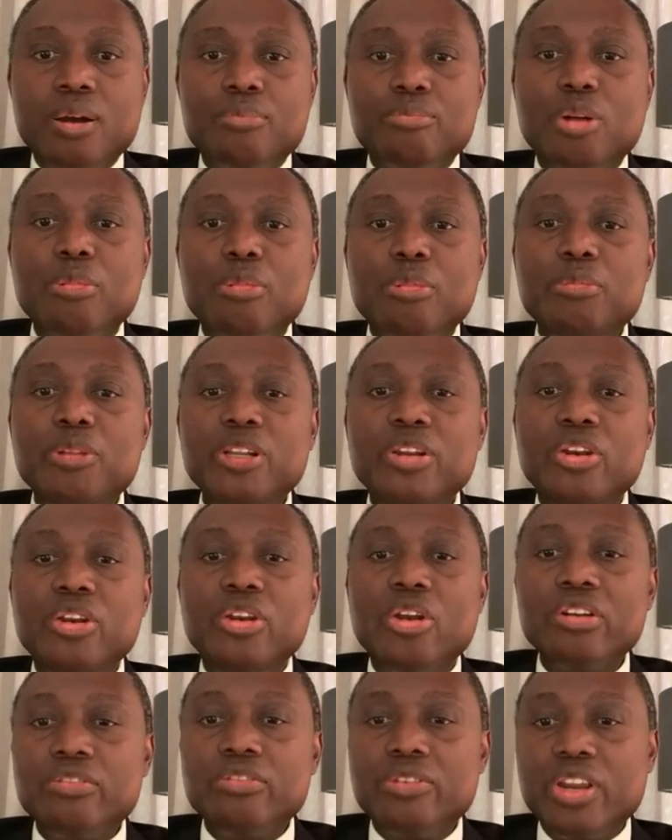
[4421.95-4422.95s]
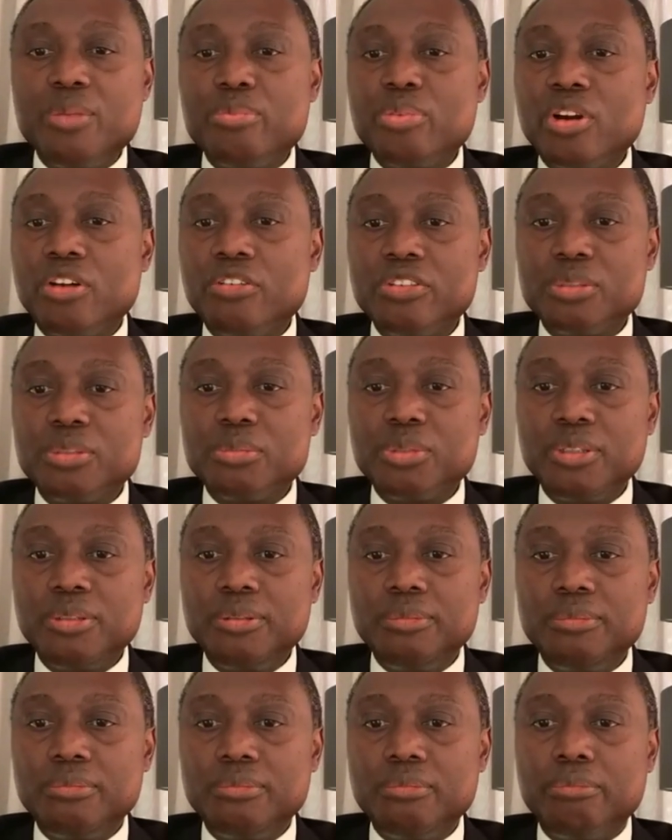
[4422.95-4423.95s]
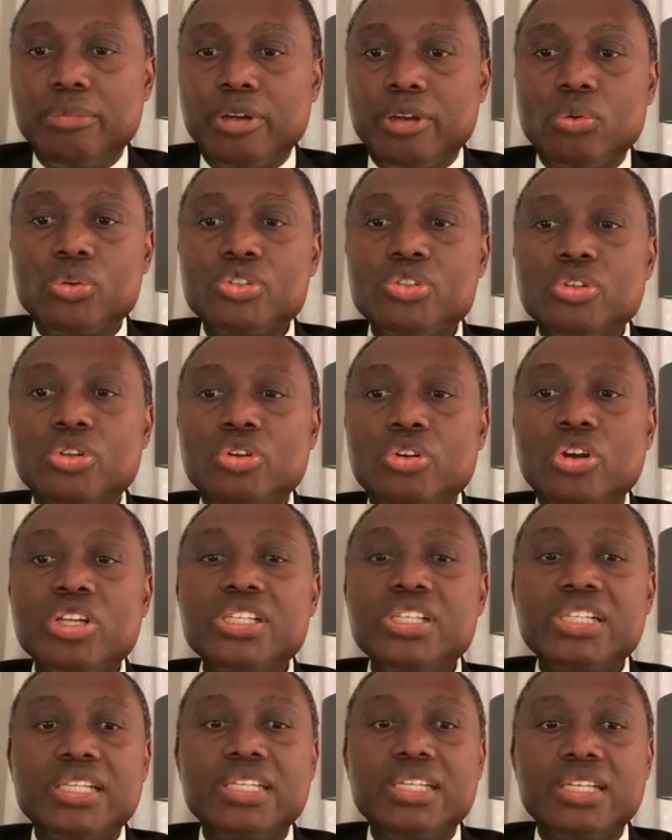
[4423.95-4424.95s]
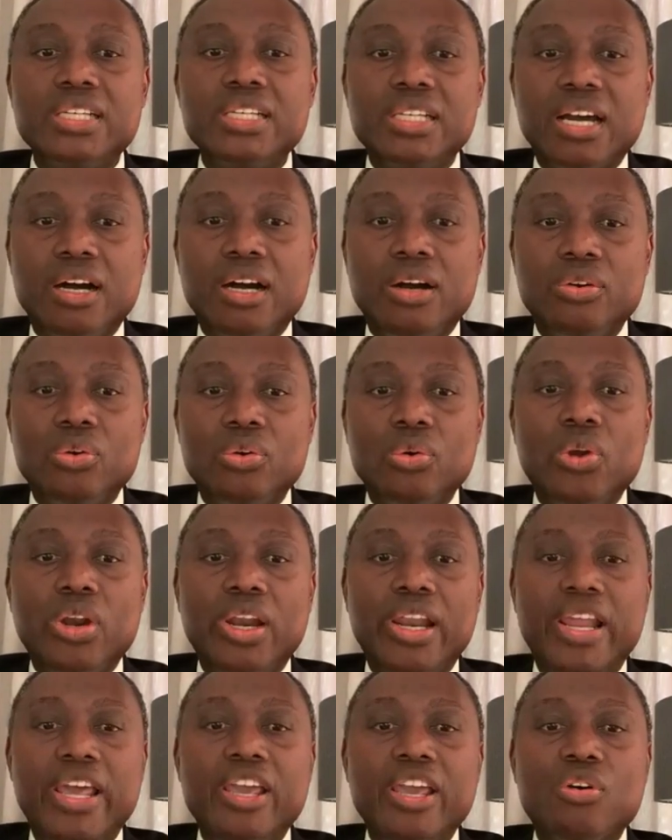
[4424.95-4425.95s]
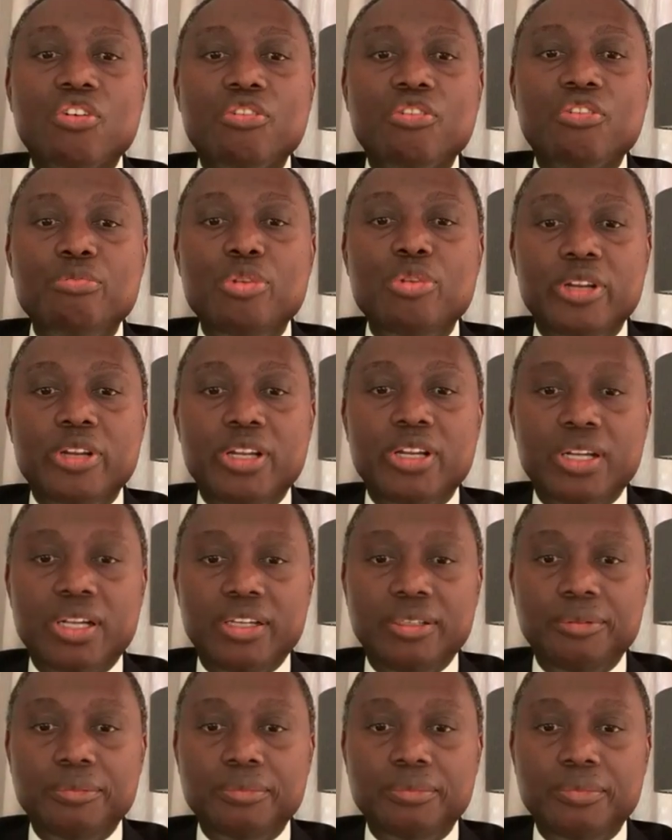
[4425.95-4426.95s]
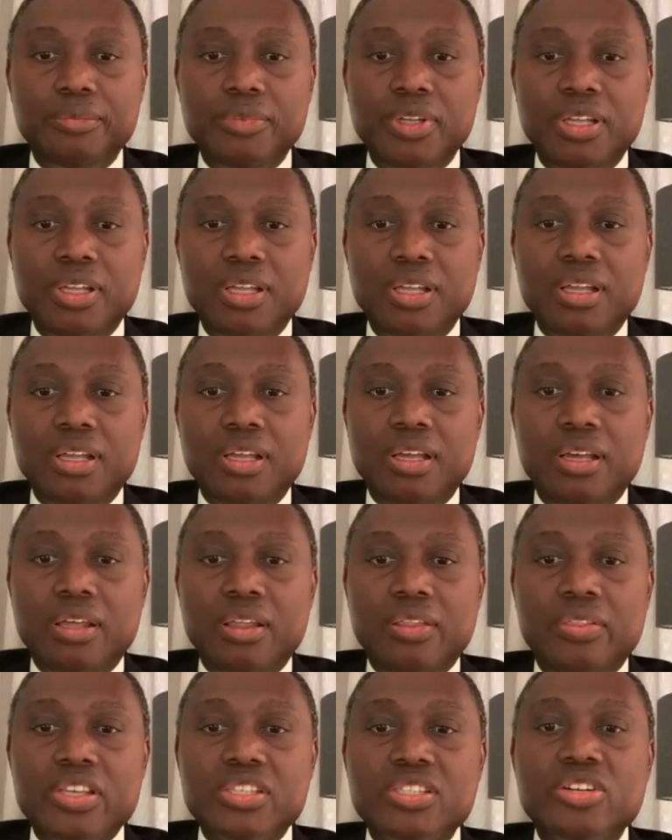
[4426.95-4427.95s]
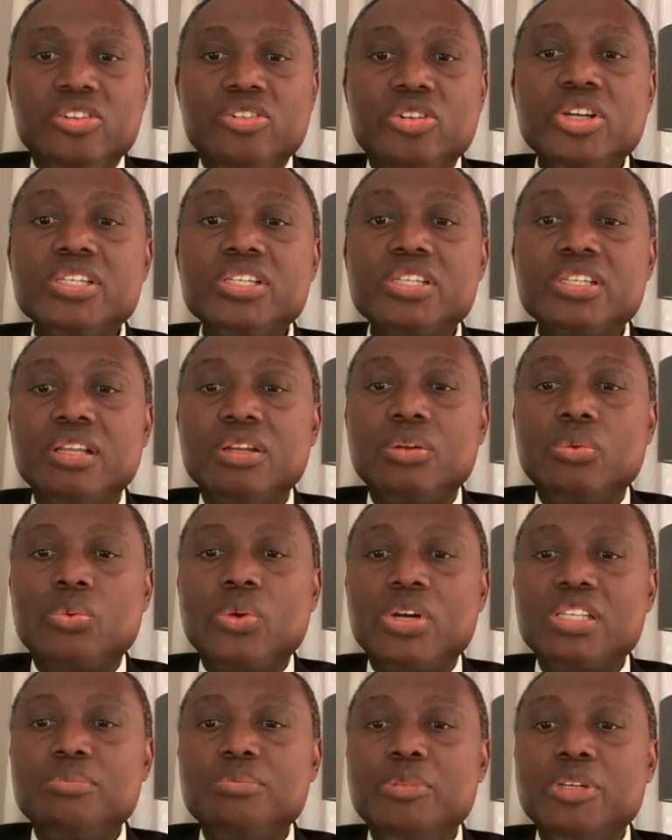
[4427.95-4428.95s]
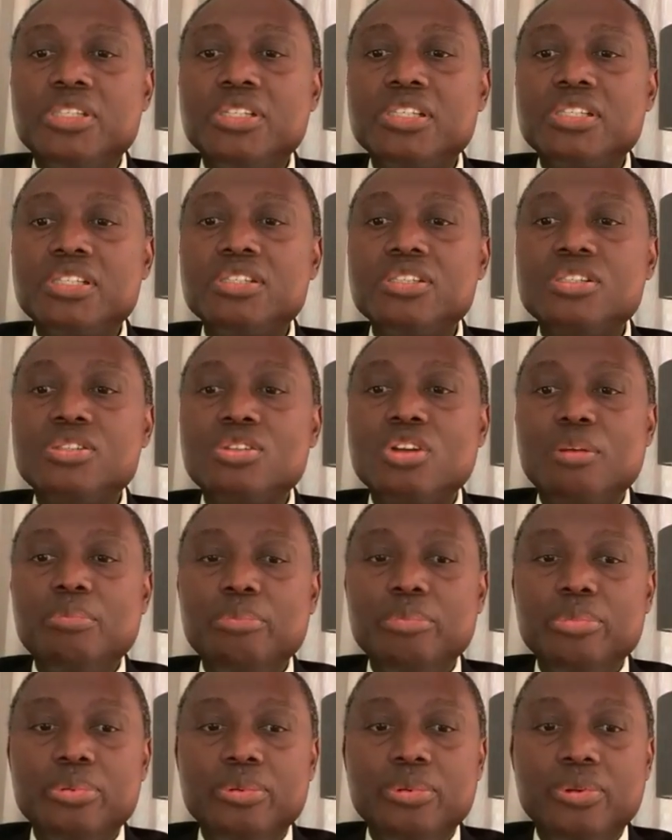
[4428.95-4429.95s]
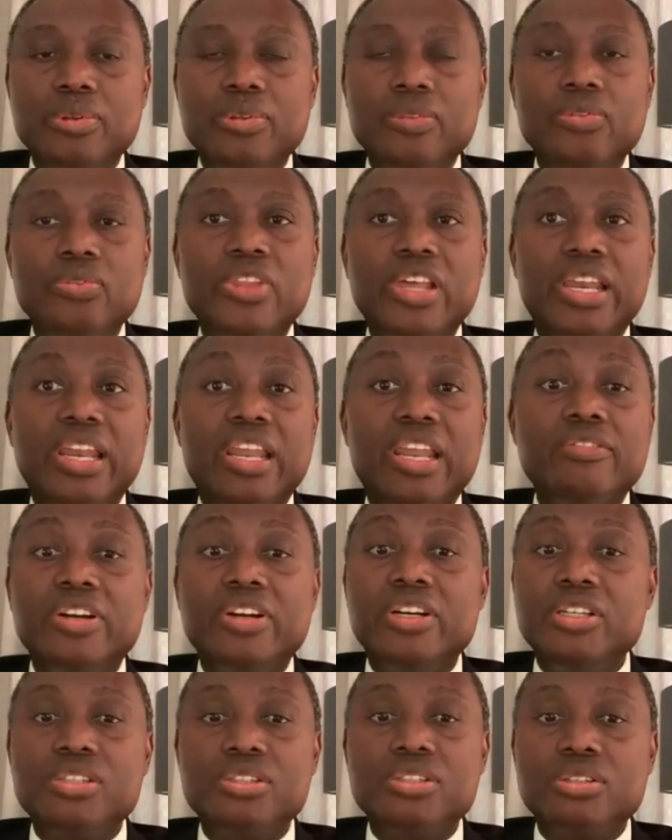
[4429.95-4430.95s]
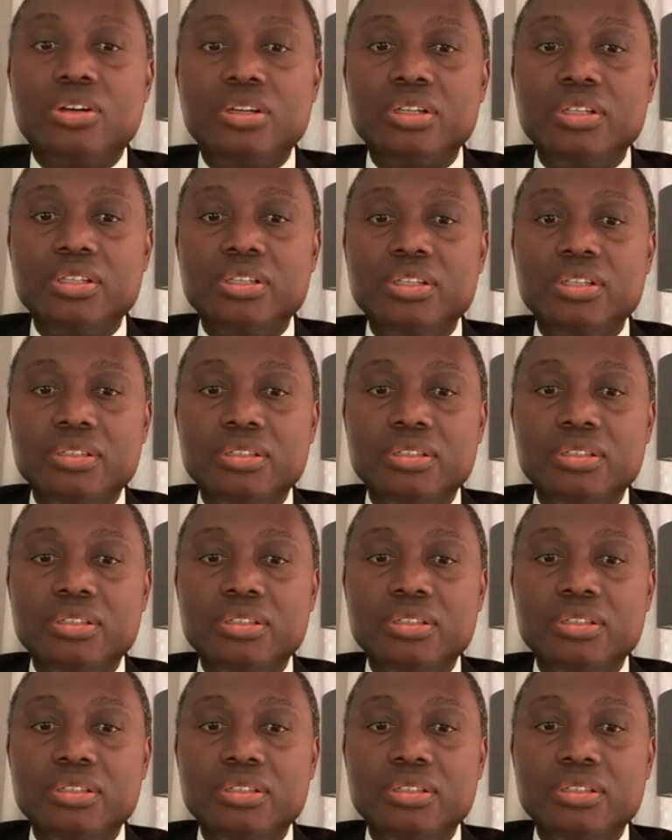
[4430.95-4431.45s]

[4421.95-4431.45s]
Probably not very profitable, but also not shutting down or laying off permanently. There's a risk that once businesses stop, they never restart,